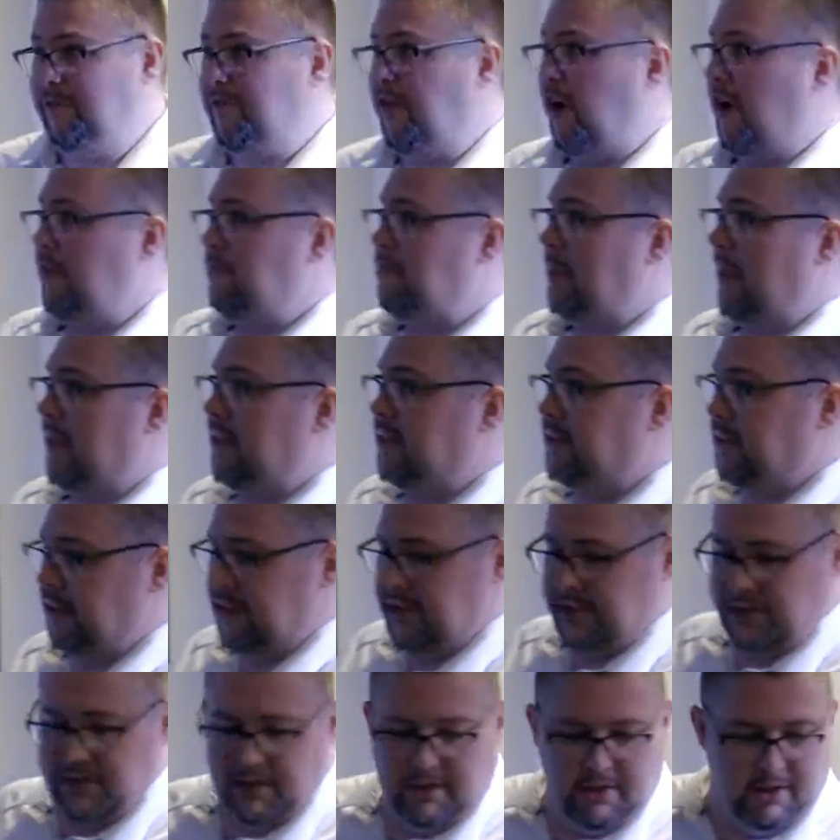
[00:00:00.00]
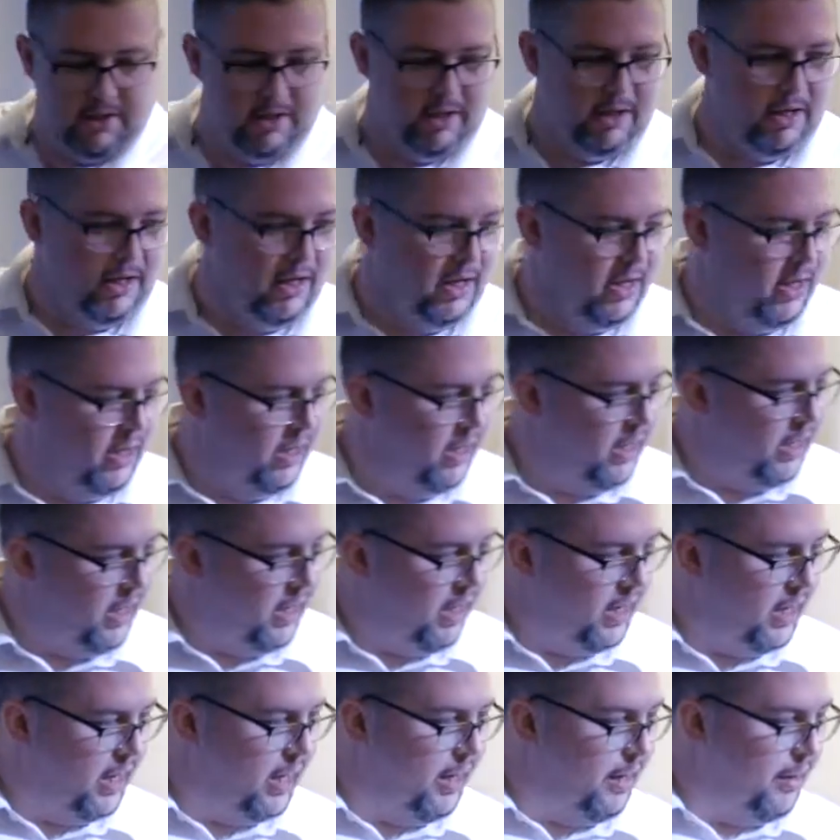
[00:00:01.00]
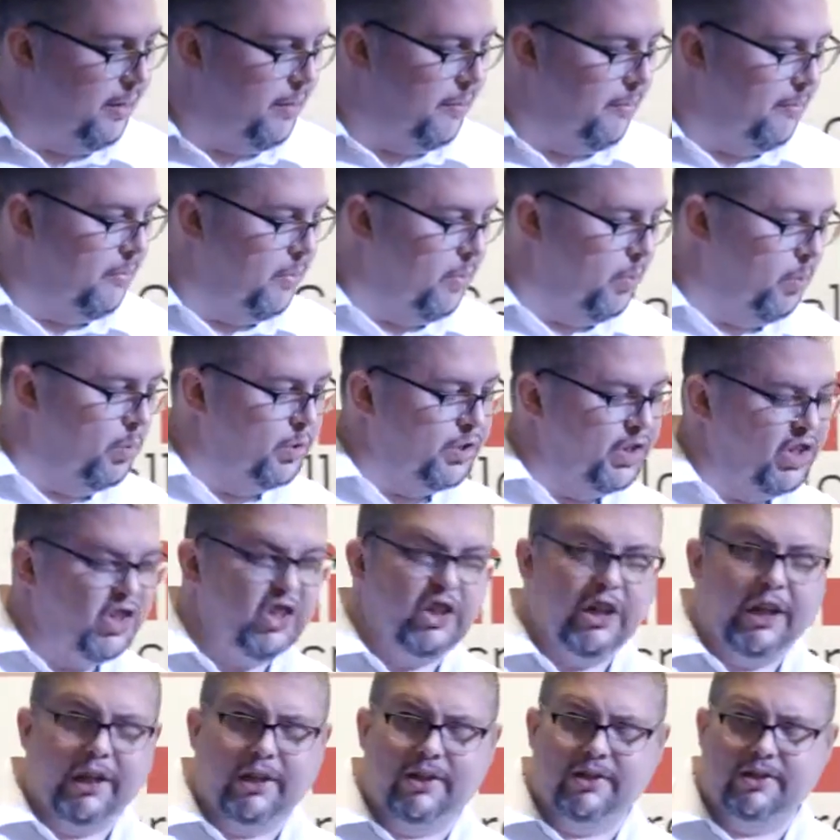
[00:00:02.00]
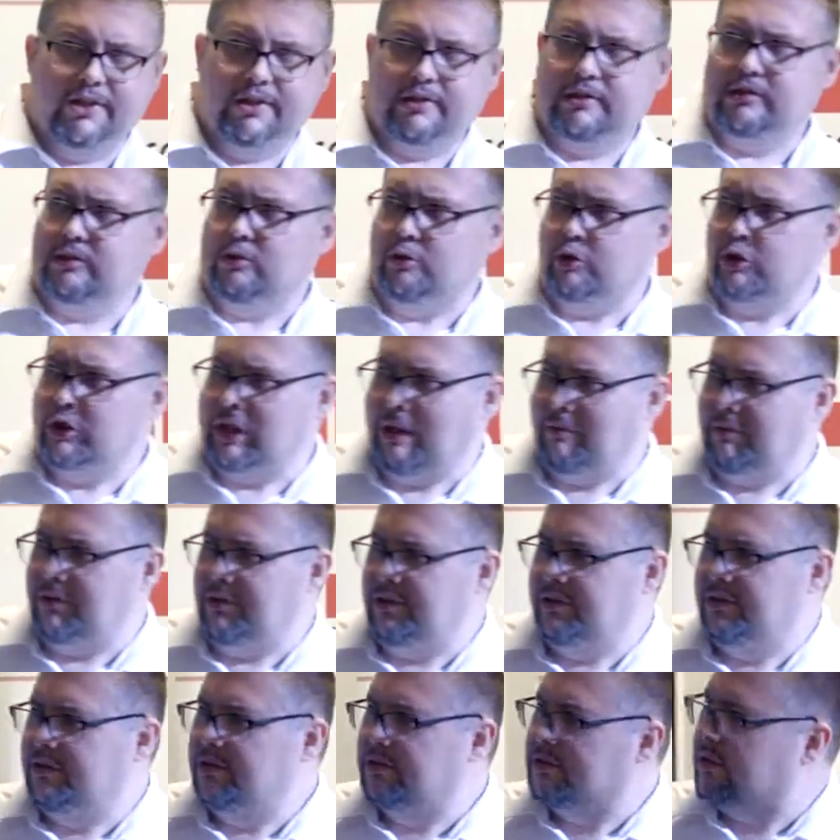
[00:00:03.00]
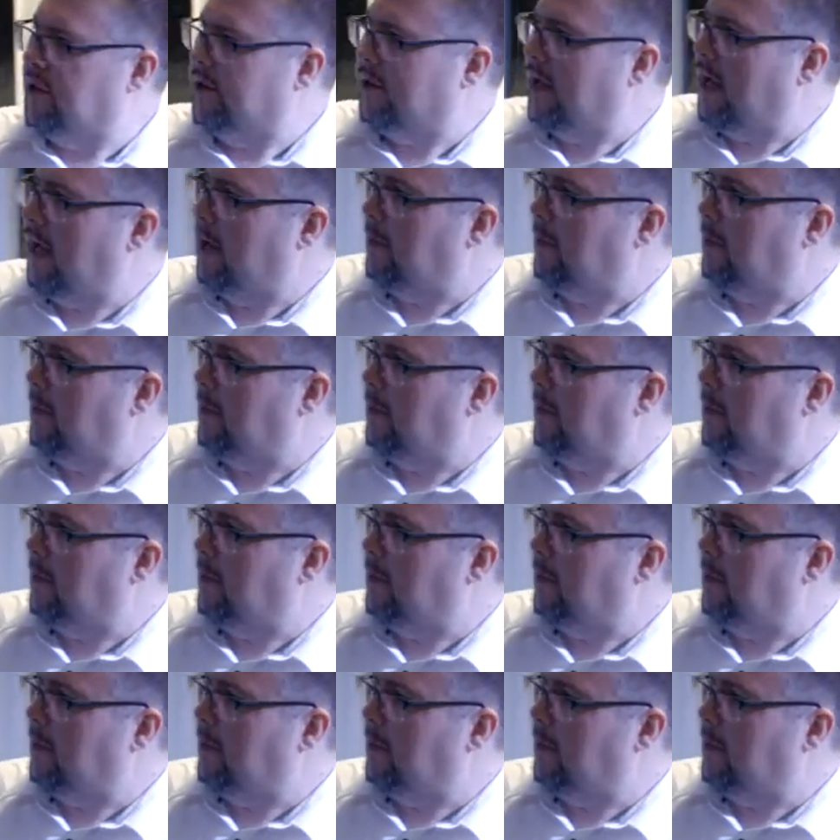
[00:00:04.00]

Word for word: in five places, um, or was it six or seven? I don't know